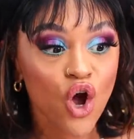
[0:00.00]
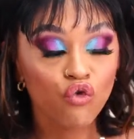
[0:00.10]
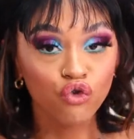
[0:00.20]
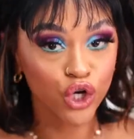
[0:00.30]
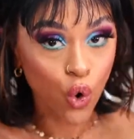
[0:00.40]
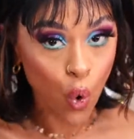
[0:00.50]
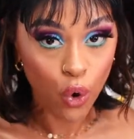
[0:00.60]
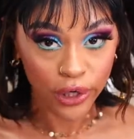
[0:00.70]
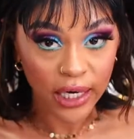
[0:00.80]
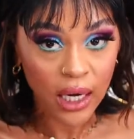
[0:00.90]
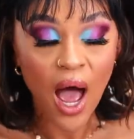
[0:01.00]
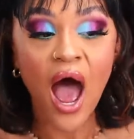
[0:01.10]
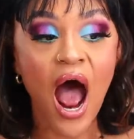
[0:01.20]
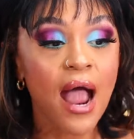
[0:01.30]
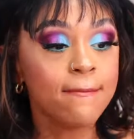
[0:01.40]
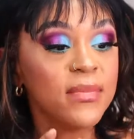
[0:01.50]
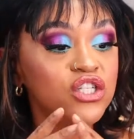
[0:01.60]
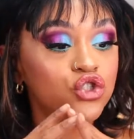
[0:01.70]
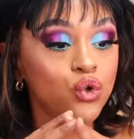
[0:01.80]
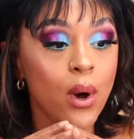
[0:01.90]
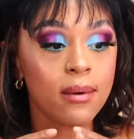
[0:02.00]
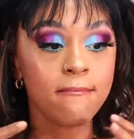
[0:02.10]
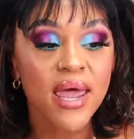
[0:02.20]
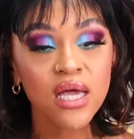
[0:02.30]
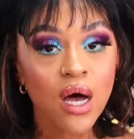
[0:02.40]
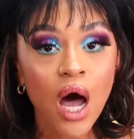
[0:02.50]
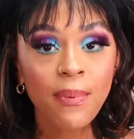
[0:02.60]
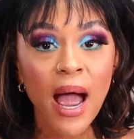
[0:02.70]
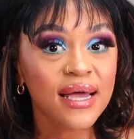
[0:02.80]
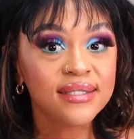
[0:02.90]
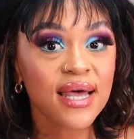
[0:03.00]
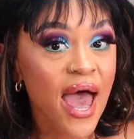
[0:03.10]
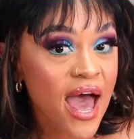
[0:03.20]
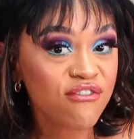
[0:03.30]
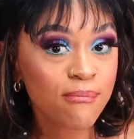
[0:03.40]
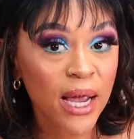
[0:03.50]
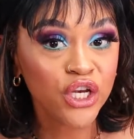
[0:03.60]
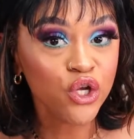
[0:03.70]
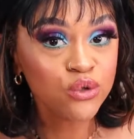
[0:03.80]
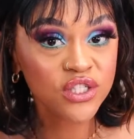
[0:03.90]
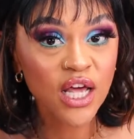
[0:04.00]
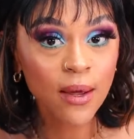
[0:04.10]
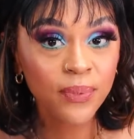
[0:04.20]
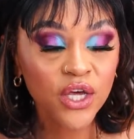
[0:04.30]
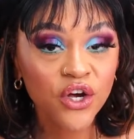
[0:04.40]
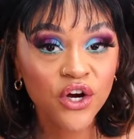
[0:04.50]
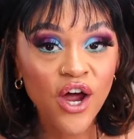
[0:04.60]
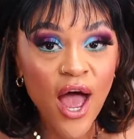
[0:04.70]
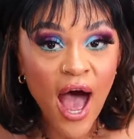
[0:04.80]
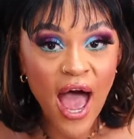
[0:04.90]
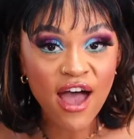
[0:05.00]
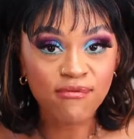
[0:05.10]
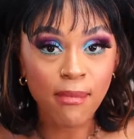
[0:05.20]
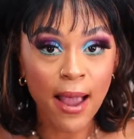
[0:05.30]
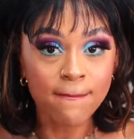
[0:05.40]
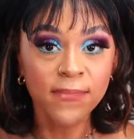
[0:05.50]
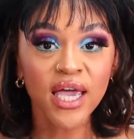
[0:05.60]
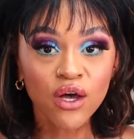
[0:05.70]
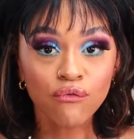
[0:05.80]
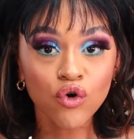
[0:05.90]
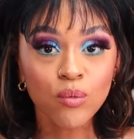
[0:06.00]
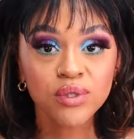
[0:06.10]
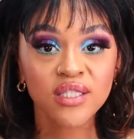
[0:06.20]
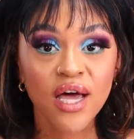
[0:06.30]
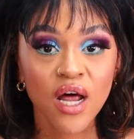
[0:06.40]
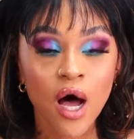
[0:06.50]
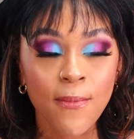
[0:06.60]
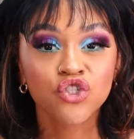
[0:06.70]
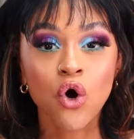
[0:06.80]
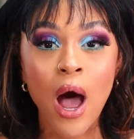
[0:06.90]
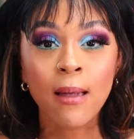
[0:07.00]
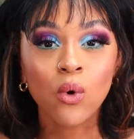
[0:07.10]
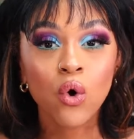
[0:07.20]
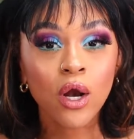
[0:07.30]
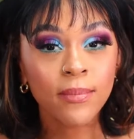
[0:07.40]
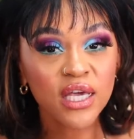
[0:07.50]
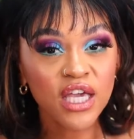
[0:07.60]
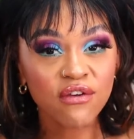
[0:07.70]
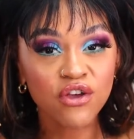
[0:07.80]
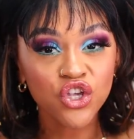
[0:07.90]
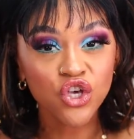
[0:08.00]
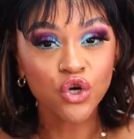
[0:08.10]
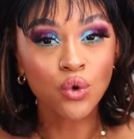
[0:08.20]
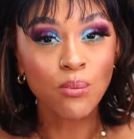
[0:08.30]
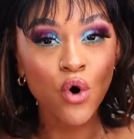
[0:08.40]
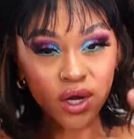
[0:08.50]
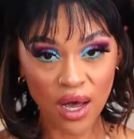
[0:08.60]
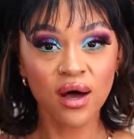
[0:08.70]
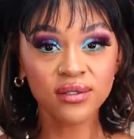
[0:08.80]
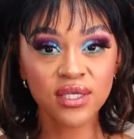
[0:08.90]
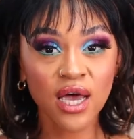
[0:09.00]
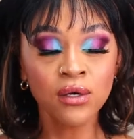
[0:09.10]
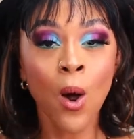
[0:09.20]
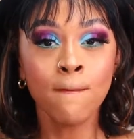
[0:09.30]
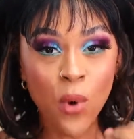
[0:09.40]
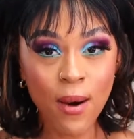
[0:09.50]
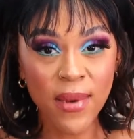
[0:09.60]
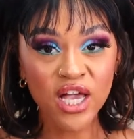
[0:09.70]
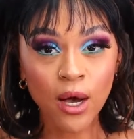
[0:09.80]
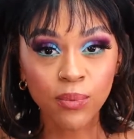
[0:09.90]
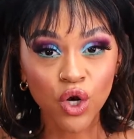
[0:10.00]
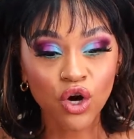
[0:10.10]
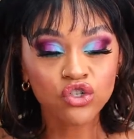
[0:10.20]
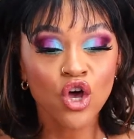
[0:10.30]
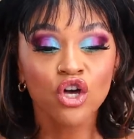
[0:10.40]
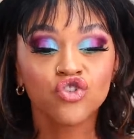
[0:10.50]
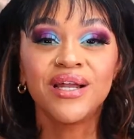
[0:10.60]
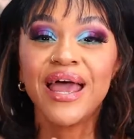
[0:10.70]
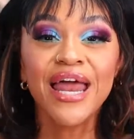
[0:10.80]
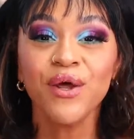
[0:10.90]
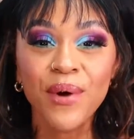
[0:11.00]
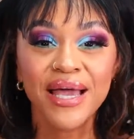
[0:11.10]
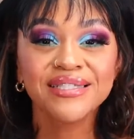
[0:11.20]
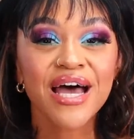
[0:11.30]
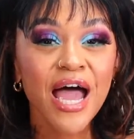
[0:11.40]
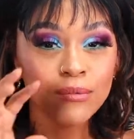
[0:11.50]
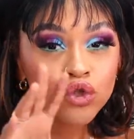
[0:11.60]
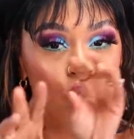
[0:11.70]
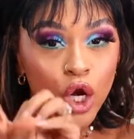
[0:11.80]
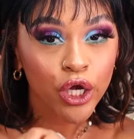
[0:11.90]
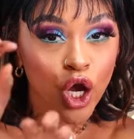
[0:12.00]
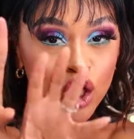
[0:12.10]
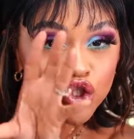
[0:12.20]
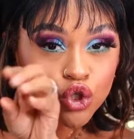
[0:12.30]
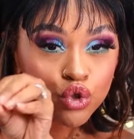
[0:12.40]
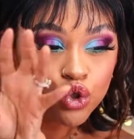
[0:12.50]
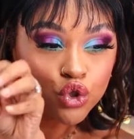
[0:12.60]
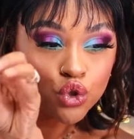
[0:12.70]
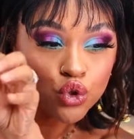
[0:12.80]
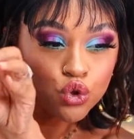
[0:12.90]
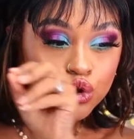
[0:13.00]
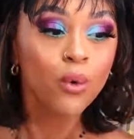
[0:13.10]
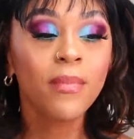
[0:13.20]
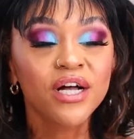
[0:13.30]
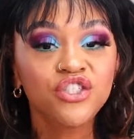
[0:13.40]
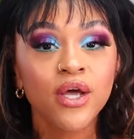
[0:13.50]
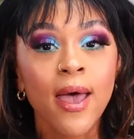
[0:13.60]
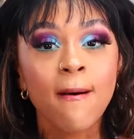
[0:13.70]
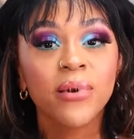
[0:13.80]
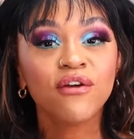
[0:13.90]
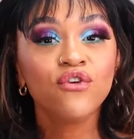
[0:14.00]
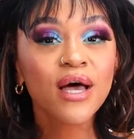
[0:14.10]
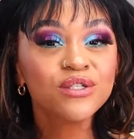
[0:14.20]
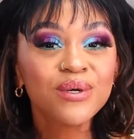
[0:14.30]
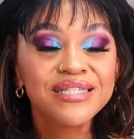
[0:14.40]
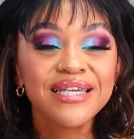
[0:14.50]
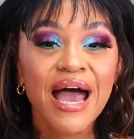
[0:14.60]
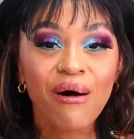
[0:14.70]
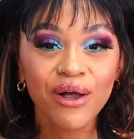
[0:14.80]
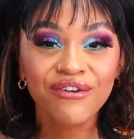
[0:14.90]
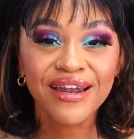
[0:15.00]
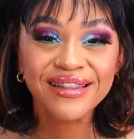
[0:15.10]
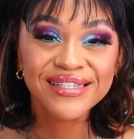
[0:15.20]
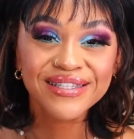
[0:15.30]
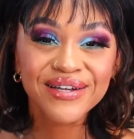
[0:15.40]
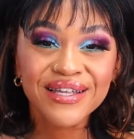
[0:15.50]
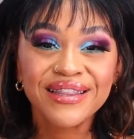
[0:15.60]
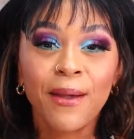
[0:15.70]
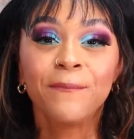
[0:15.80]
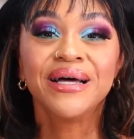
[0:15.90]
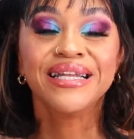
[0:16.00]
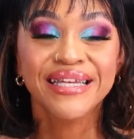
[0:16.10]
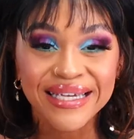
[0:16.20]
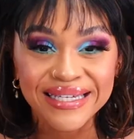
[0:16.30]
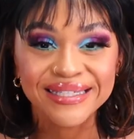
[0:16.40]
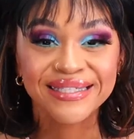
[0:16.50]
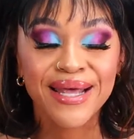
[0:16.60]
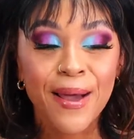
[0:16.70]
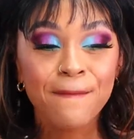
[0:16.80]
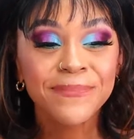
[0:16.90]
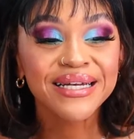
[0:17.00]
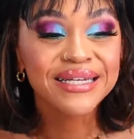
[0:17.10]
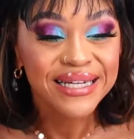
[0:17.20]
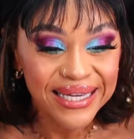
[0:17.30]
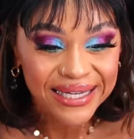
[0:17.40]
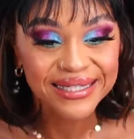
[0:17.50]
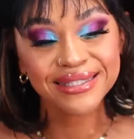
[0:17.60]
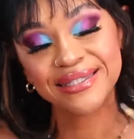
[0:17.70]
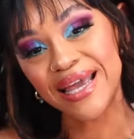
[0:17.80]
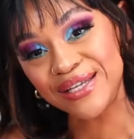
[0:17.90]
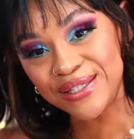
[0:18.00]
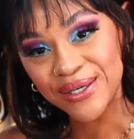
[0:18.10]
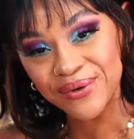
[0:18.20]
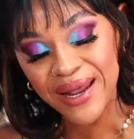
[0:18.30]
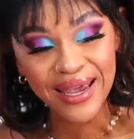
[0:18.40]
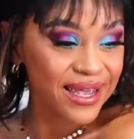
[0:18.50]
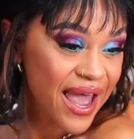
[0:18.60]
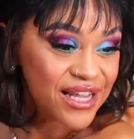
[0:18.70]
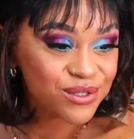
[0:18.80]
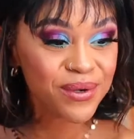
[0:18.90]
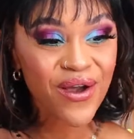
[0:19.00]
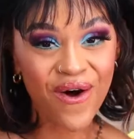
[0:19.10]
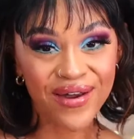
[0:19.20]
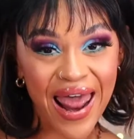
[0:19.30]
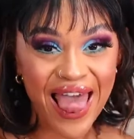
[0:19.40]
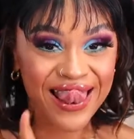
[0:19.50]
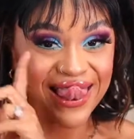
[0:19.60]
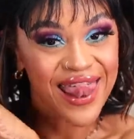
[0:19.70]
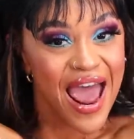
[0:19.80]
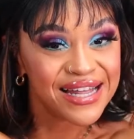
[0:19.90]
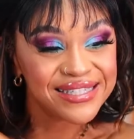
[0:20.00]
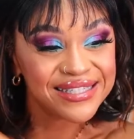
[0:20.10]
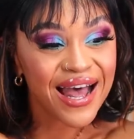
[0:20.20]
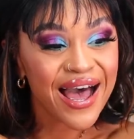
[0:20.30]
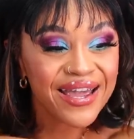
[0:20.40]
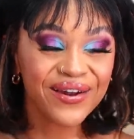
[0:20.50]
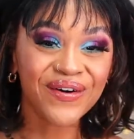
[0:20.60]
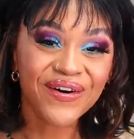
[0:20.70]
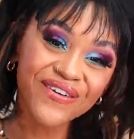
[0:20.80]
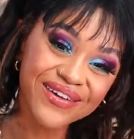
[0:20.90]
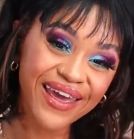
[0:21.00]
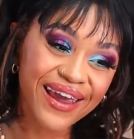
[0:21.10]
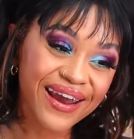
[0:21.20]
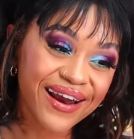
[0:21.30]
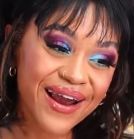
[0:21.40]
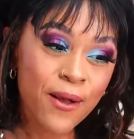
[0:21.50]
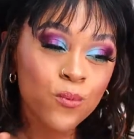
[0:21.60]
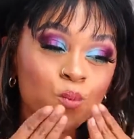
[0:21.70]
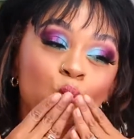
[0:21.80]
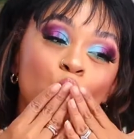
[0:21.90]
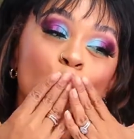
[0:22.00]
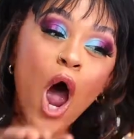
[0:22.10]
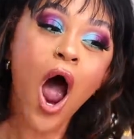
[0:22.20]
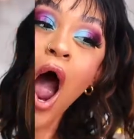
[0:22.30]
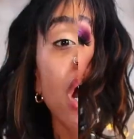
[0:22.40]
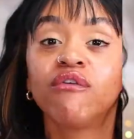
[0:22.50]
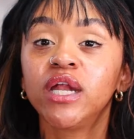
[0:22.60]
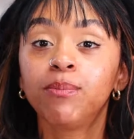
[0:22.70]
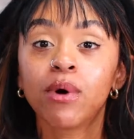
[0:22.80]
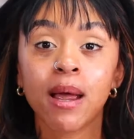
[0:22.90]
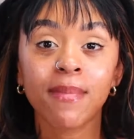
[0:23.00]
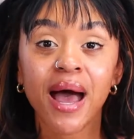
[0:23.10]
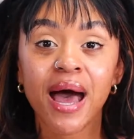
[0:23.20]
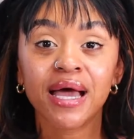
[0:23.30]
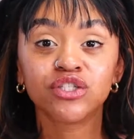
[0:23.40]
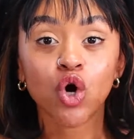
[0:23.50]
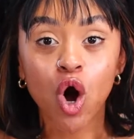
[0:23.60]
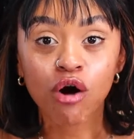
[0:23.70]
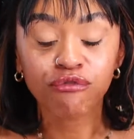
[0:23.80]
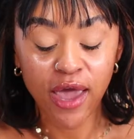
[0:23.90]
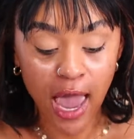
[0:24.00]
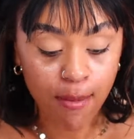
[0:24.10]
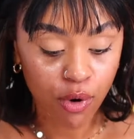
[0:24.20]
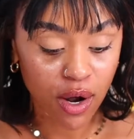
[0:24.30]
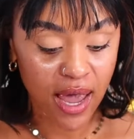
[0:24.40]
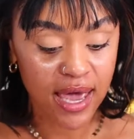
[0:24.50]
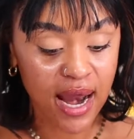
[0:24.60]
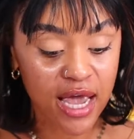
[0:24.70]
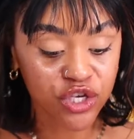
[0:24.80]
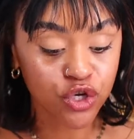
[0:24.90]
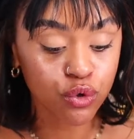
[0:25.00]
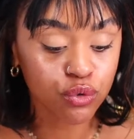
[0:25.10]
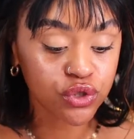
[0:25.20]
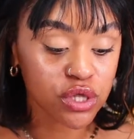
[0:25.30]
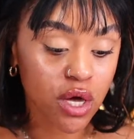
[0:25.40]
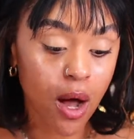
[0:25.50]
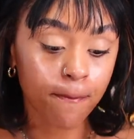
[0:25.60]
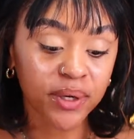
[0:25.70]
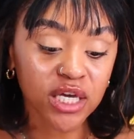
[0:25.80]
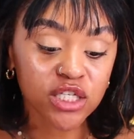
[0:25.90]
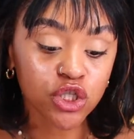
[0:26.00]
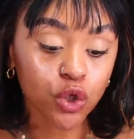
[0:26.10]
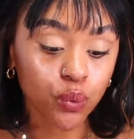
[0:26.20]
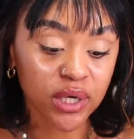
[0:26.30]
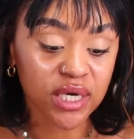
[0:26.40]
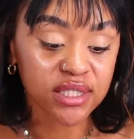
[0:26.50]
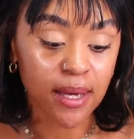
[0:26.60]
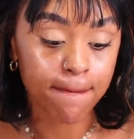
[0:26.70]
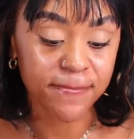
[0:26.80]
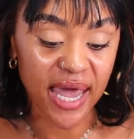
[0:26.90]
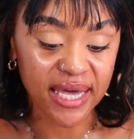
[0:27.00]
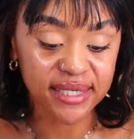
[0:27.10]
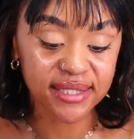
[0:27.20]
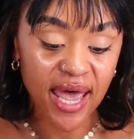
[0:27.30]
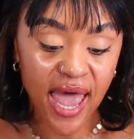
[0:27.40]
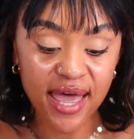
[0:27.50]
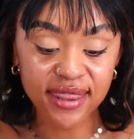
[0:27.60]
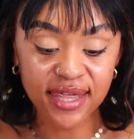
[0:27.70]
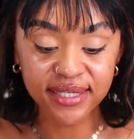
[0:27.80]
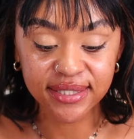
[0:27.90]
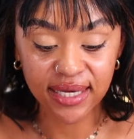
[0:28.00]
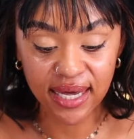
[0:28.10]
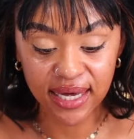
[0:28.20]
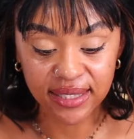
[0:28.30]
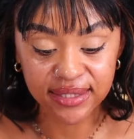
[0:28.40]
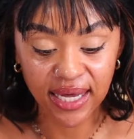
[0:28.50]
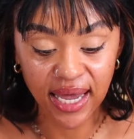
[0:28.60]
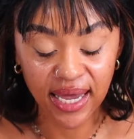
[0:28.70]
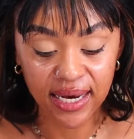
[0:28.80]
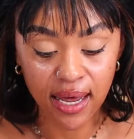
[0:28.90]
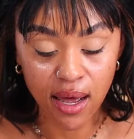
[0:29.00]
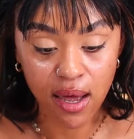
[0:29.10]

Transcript: recording. I miss doing makeup. I have my new setup here. I have my makeup room set up. So I'm going to be giving you more content, more makeup looks. But anyways, I'm talking too much. But if you guys want to see how I created this look, then please stay tuned and catch me on that side over there. So I already primed my eyes off camera and I used the Peas Louise base, and this is in